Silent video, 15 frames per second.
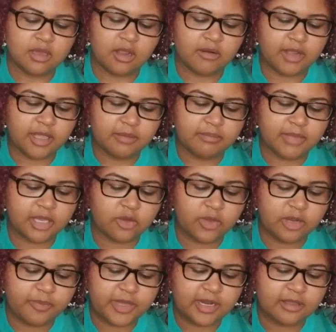all right, my
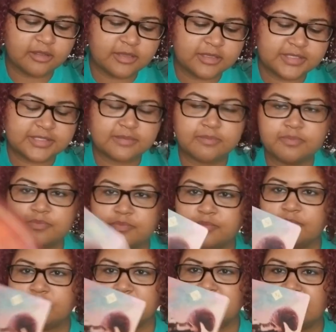Queen of Pentacles,
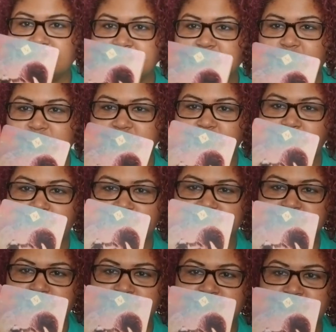that's also more
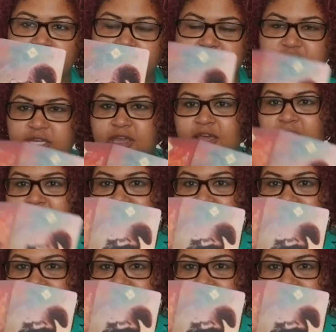this pressure energy.